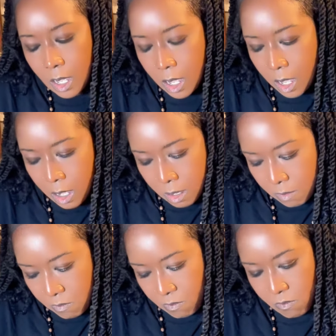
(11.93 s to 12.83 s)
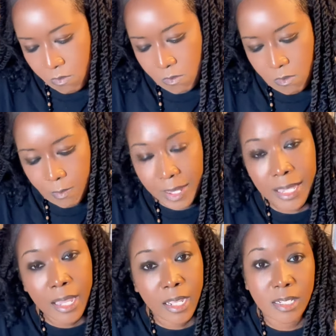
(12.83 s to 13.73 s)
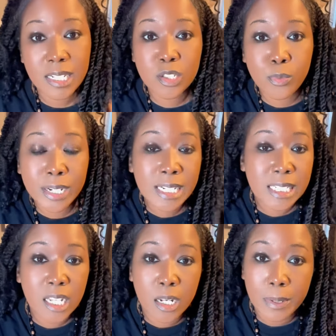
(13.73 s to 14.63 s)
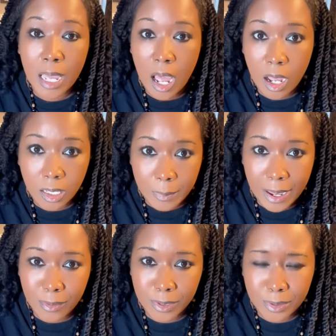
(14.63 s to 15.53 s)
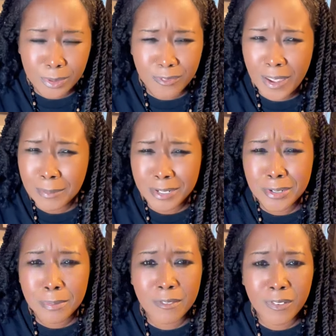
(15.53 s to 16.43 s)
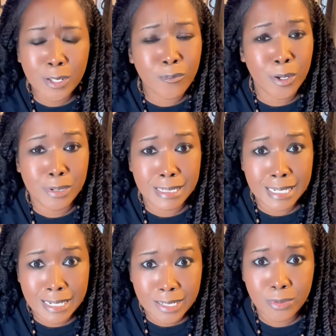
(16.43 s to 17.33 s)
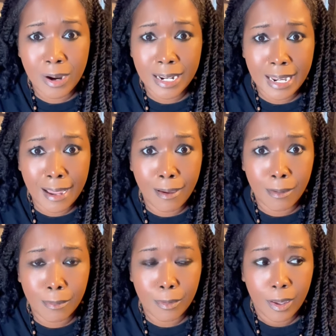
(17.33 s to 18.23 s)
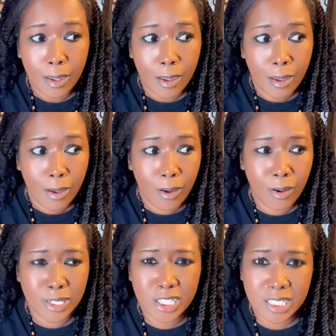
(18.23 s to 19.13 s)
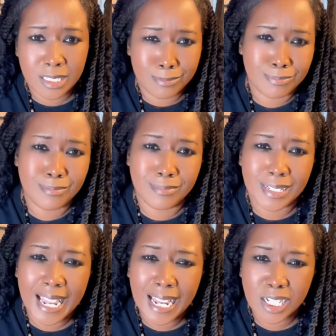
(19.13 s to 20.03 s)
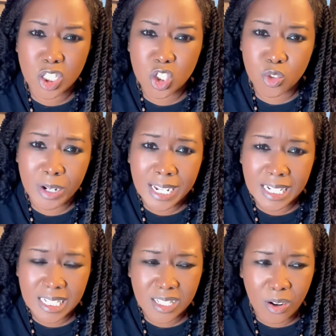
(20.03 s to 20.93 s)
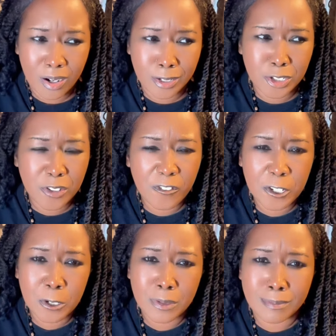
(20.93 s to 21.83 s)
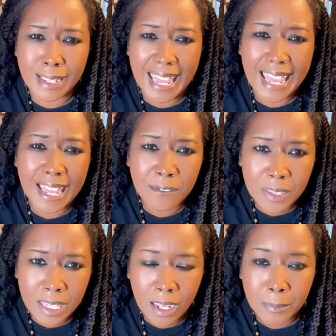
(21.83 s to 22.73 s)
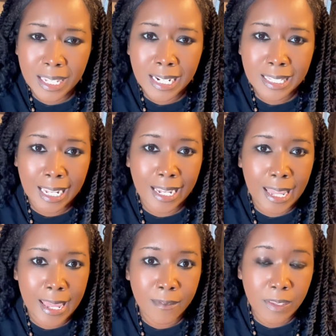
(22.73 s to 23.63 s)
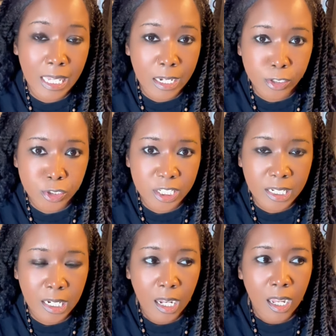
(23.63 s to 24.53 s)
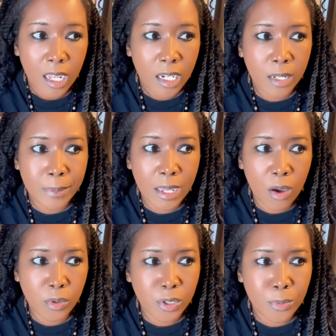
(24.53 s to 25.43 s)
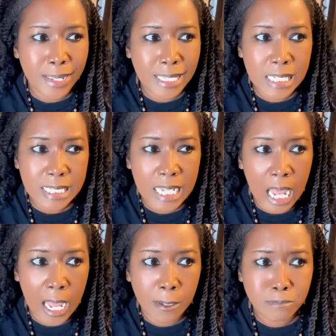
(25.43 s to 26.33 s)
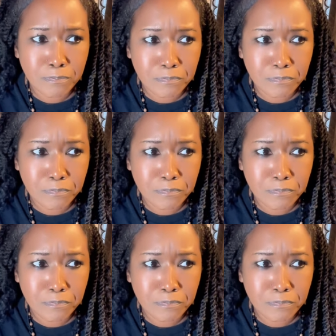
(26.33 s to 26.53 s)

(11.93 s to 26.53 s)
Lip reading: But yeah, this reading is going to be all about you, family. You could be feeling very tense right now, or just kind of stressed, or you could feel heavy. I'm getting like a heavy energy could be on you at this time.